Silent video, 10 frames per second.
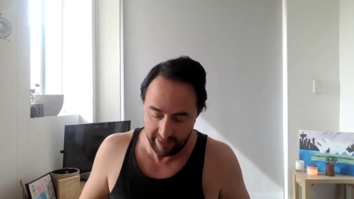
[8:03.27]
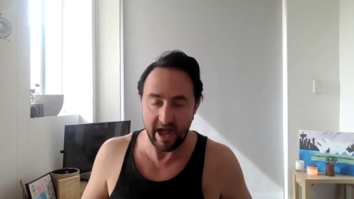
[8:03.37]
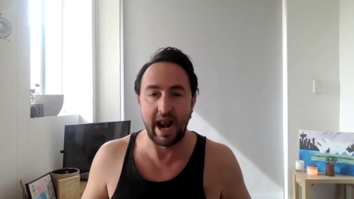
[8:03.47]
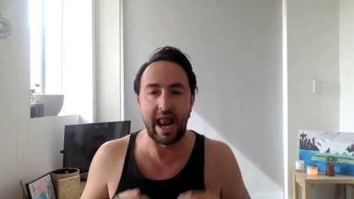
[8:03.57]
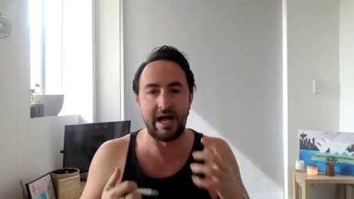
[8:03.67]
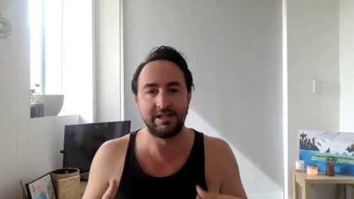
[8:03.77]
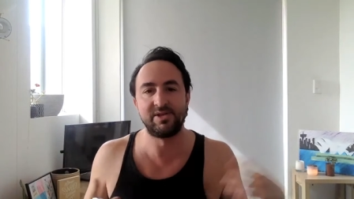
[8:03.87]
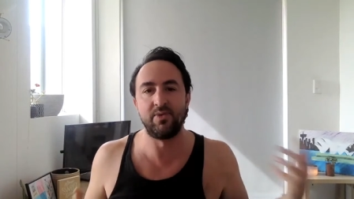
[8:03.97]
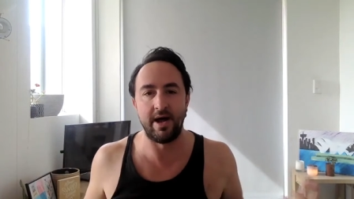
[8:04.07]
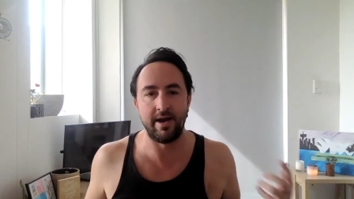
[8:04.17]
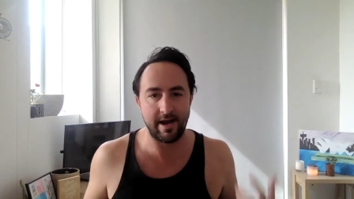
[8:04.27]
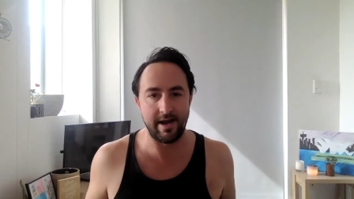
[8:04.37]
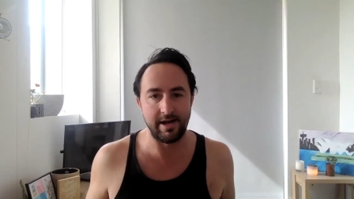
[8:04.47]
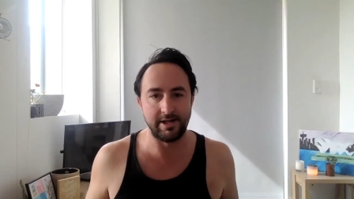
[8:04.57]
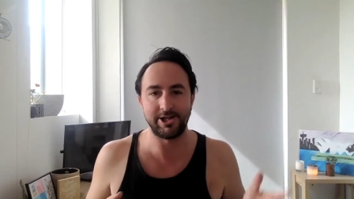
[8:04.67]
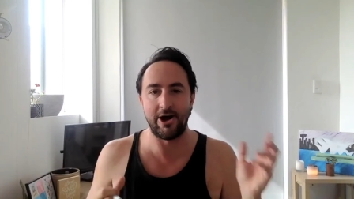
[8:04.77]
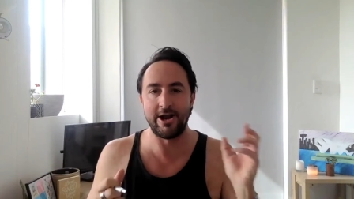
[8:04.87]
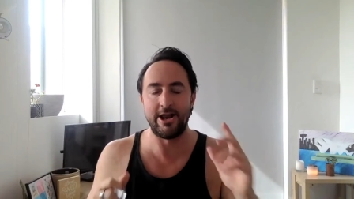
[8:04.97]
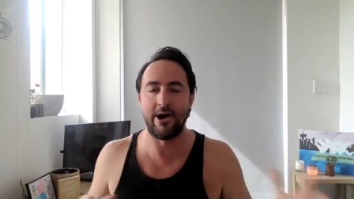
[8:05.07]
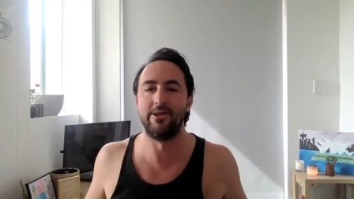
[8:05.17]
The last one is, I
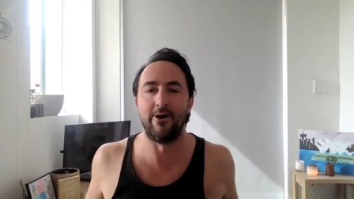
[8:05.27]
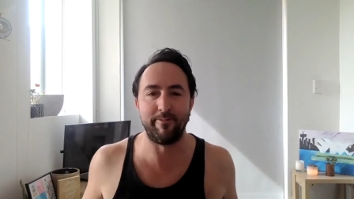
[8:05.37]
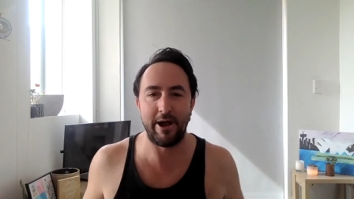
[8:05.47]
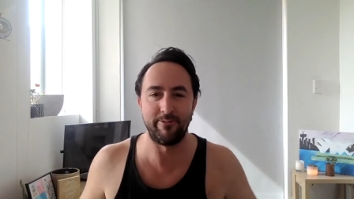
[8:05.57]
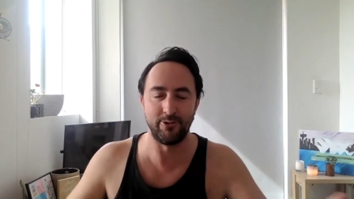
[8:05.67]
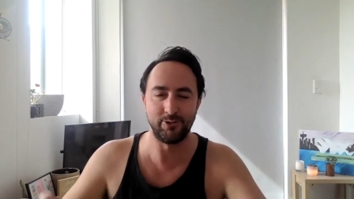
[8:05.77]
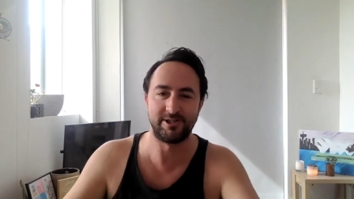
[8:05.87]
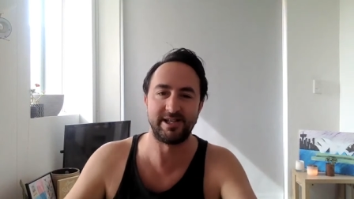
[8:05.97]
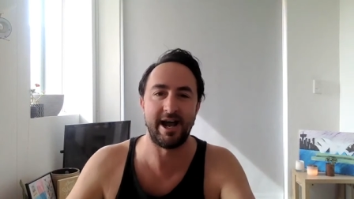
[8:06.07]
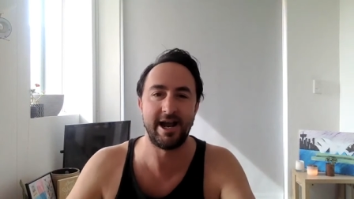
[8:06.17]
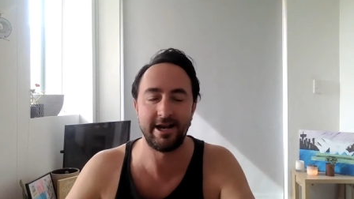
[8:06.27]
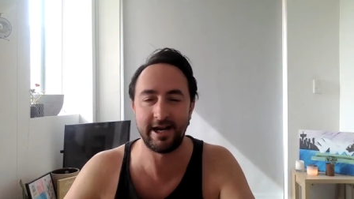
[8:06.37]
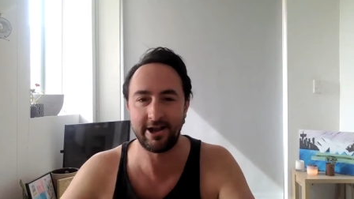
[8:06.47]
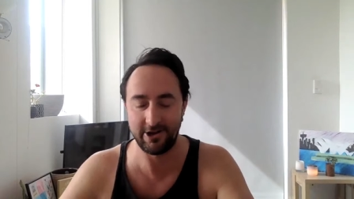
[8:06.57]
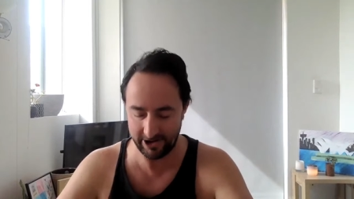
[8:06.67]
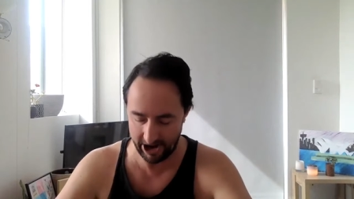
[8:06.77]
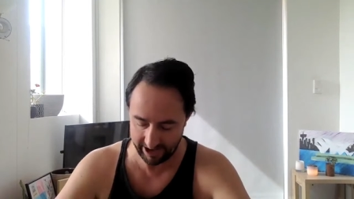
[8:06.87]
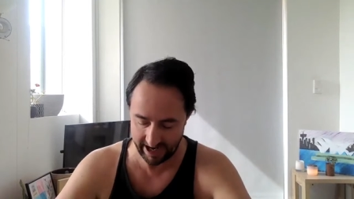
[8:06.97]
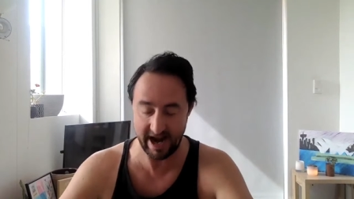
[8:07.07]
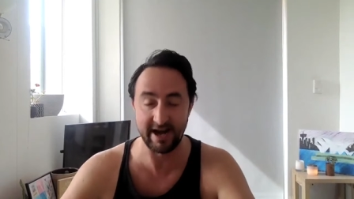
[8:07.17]
know a lot of people say, Nick, you don't
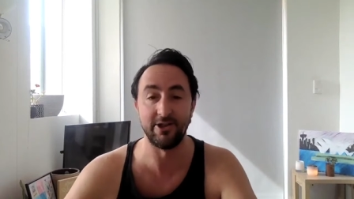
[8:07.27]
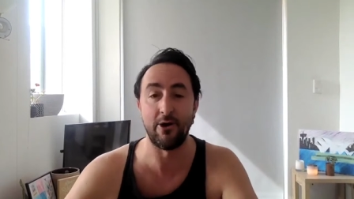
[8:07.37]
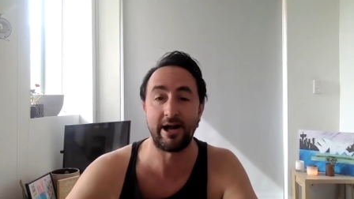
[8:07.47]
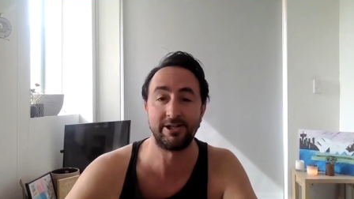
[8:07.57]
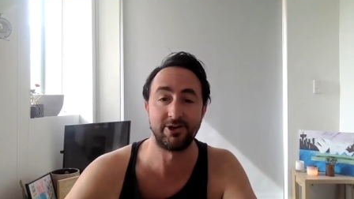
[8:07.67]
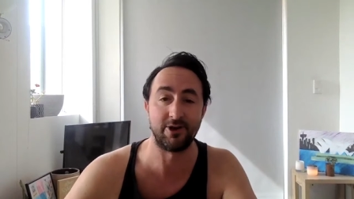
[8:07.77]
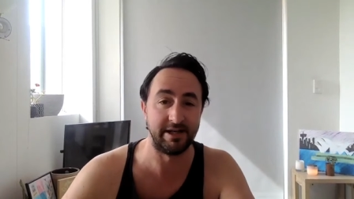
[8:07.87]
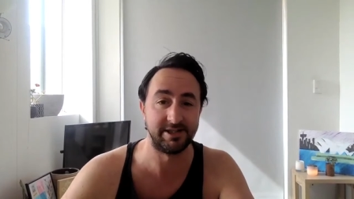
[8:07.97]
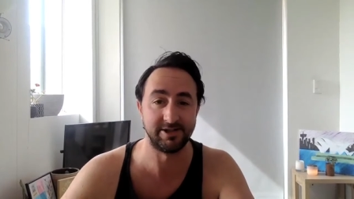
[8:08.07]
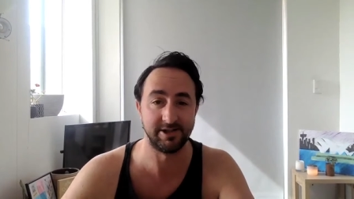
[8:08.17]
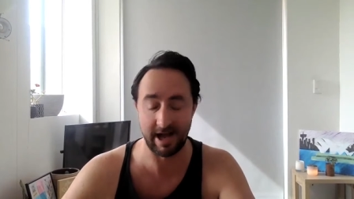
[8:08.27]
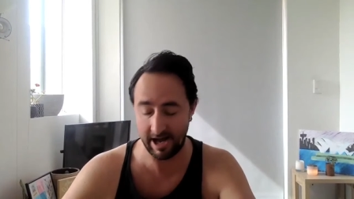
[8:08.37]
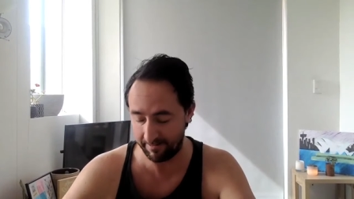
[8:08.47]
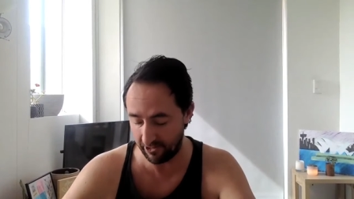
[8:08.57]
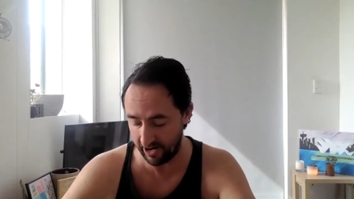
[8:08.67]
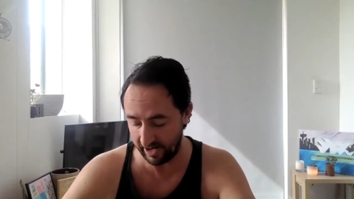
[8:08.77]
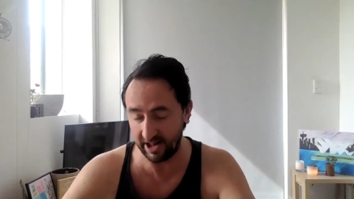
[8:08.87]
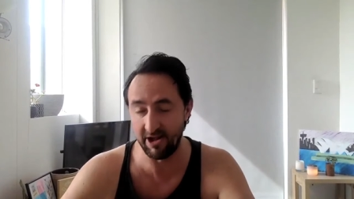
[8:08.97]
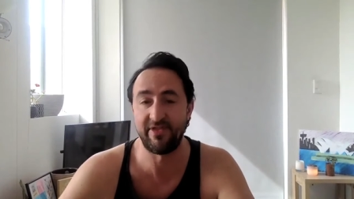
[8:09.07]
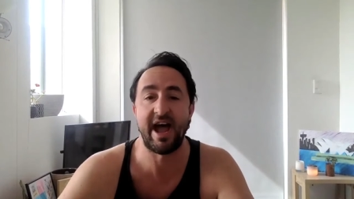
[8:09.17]
get any likes, comments, or
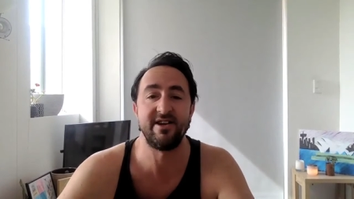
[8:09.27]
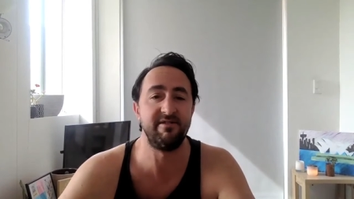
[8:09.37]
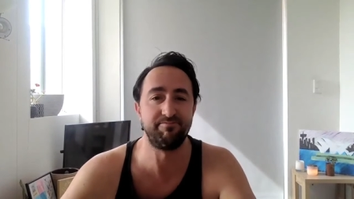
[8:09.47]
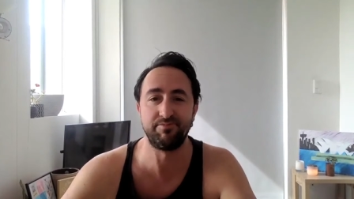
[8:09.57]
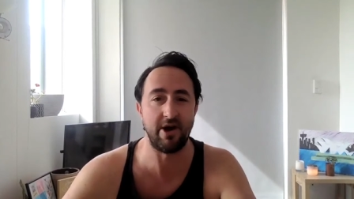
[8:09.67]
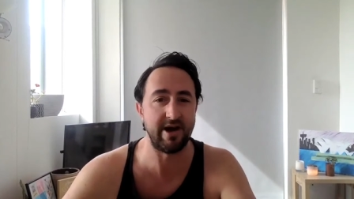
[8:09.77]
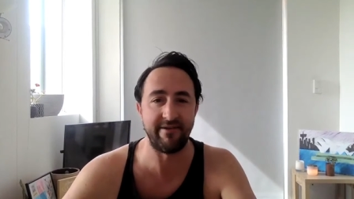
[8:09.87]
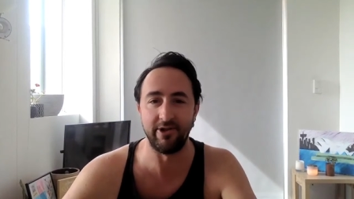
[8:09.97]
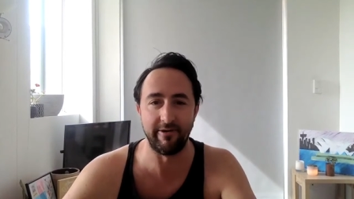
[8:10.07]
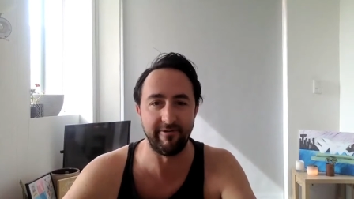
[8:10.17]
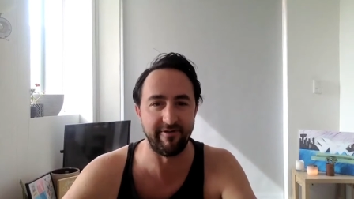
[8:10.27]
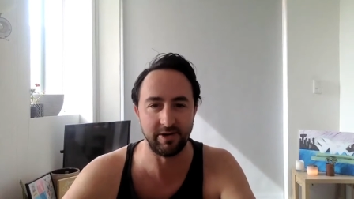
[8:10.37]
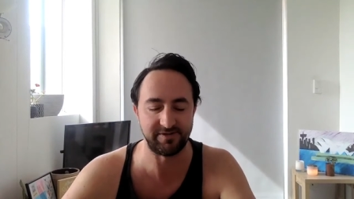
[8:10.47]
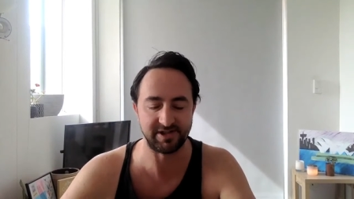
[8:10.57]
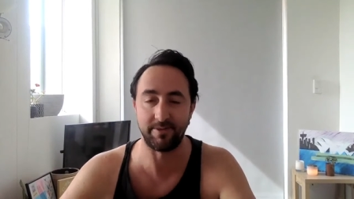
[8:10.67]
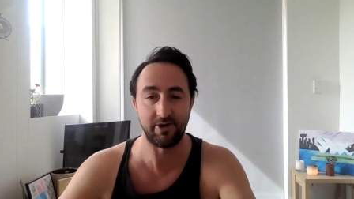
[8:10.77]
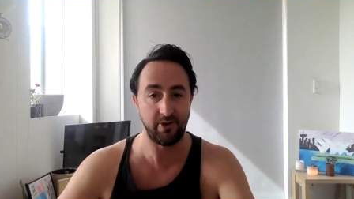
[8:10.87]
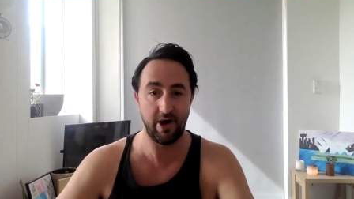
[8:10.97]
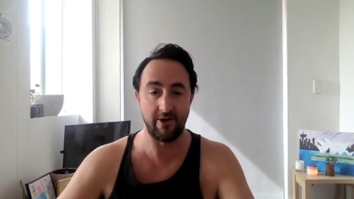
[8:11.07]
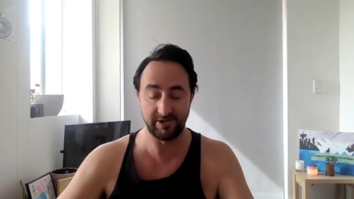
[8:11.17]
anything like that, and you don't have a lot of followers for someone
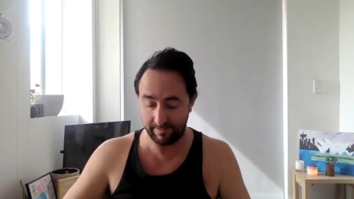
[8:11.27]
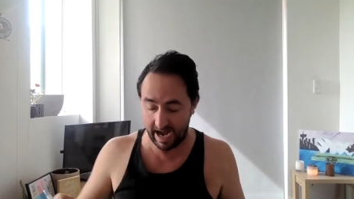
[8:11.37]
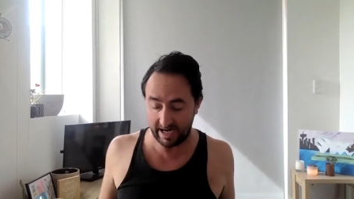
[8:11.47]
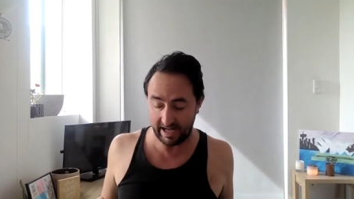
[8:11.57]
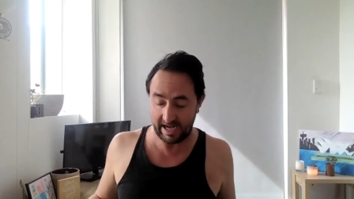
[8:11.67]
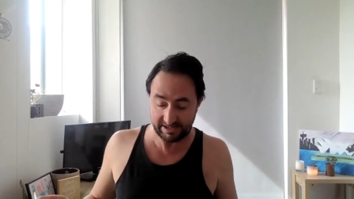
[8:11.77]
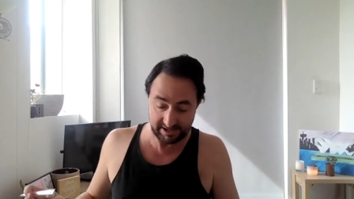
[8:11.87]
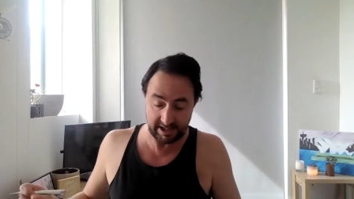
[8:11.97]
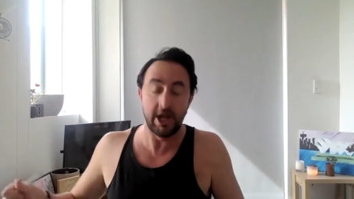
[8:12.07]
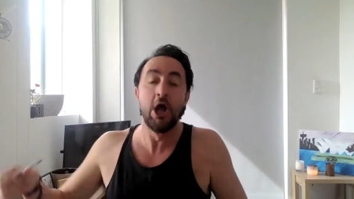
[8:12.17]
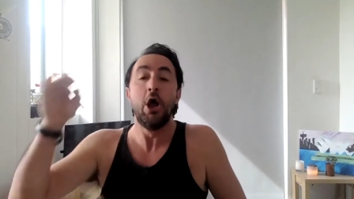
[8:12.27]
who owns a marketing agency.